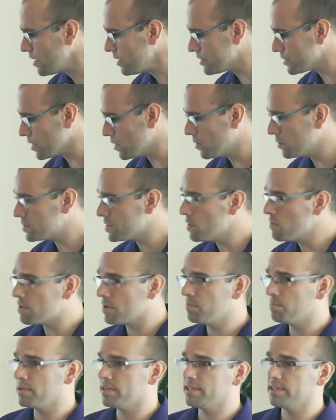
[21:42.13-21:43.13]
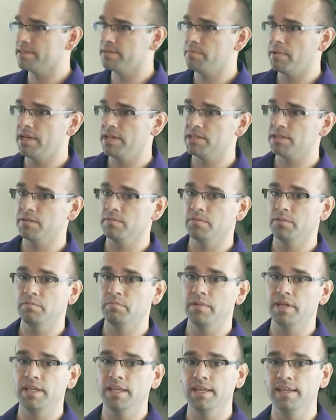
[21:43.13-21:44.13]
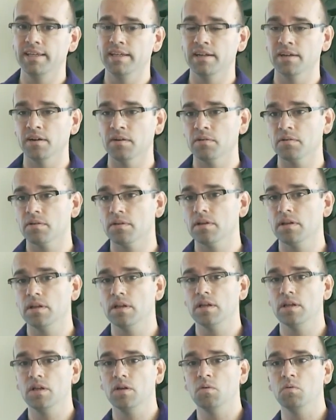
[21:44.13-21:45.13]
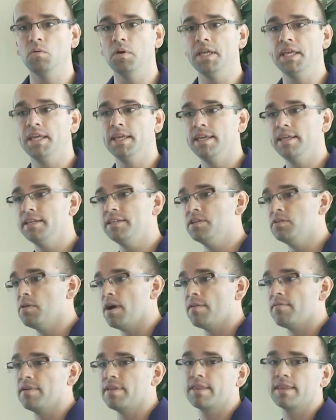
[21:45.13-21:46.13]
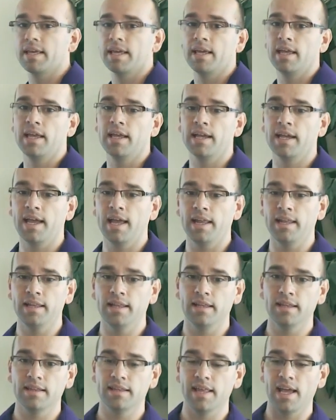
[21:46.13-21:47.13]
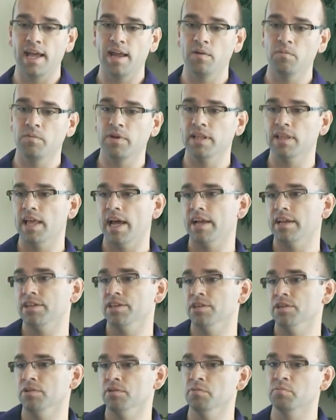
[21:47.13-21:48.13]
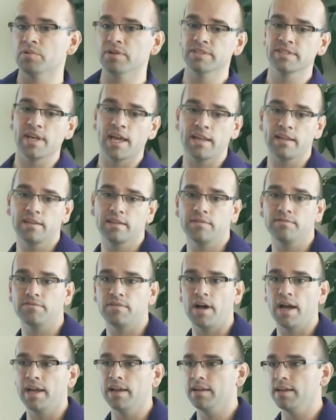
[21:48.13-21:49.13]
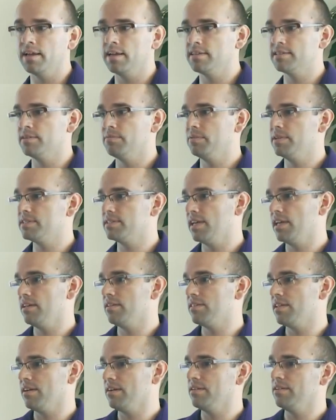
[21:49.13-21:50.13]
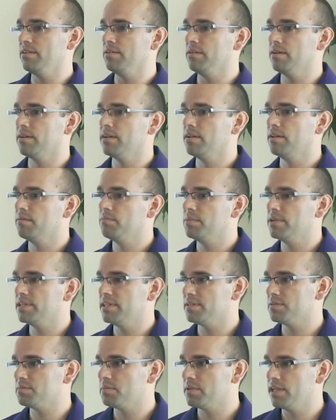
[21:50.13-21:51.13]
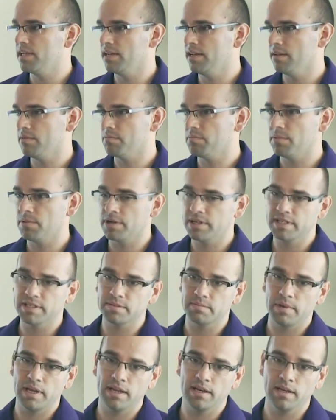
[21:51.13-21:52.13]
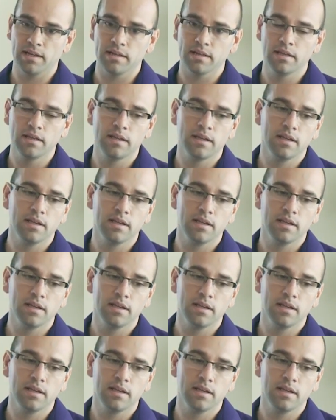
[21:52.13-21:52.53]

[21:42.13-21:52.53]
So token participation would be, you know, we do everything and then we let you present the findings and we say, there, you're participating.